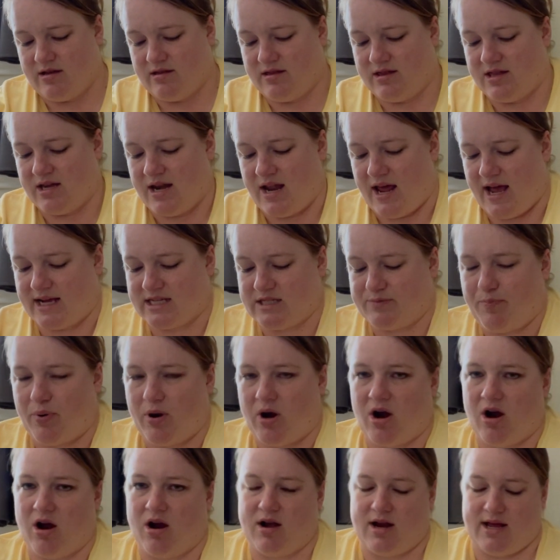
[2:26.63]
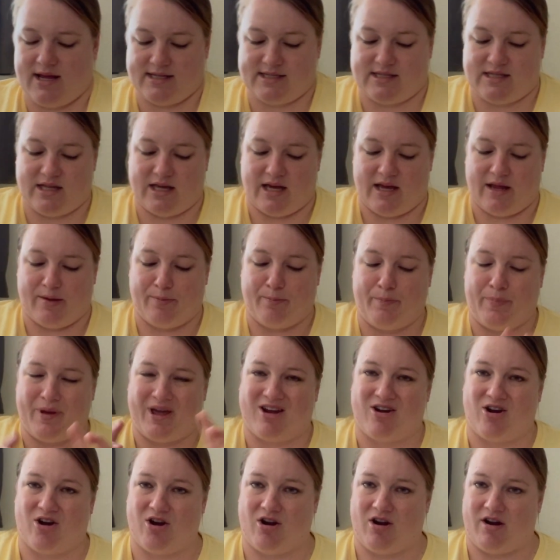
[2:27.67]
The next part is the
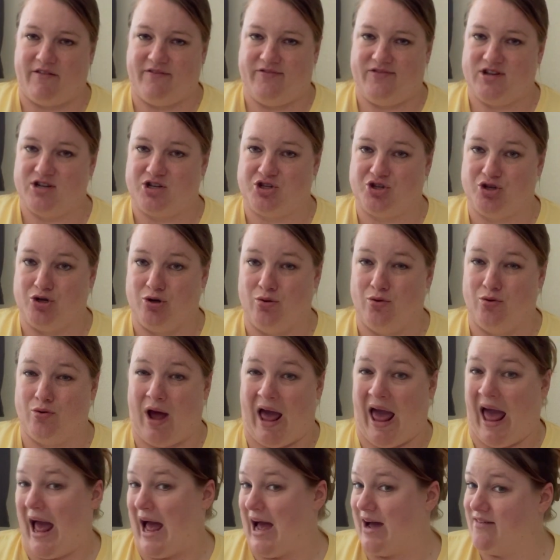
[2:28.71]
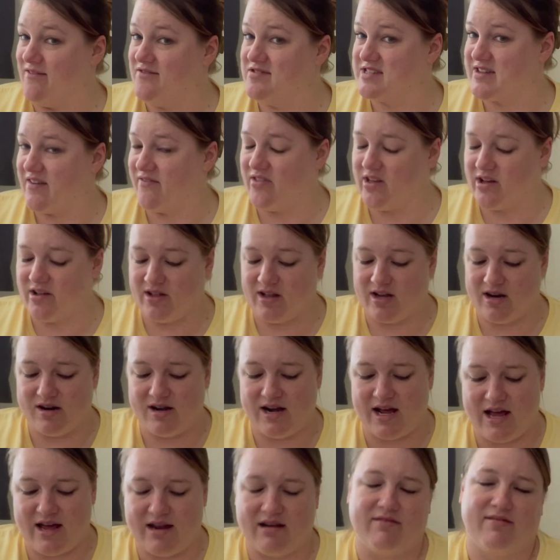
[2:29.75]
bigger of the 2 halves of the
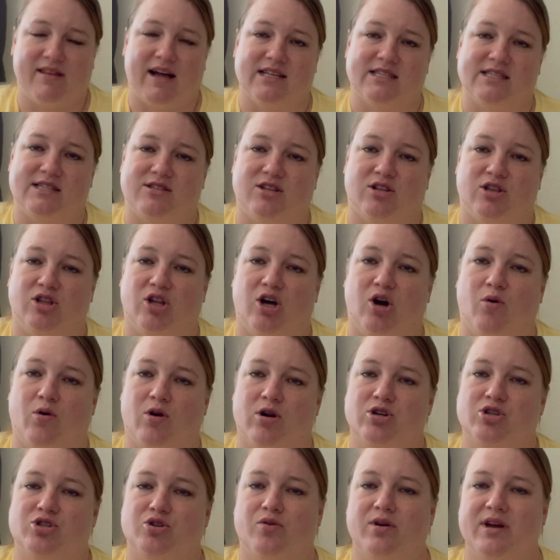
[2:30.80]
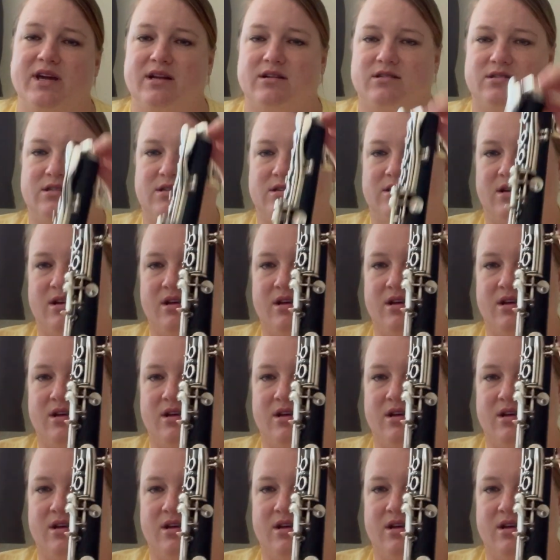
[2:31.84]
clarinet. That's the lower joint.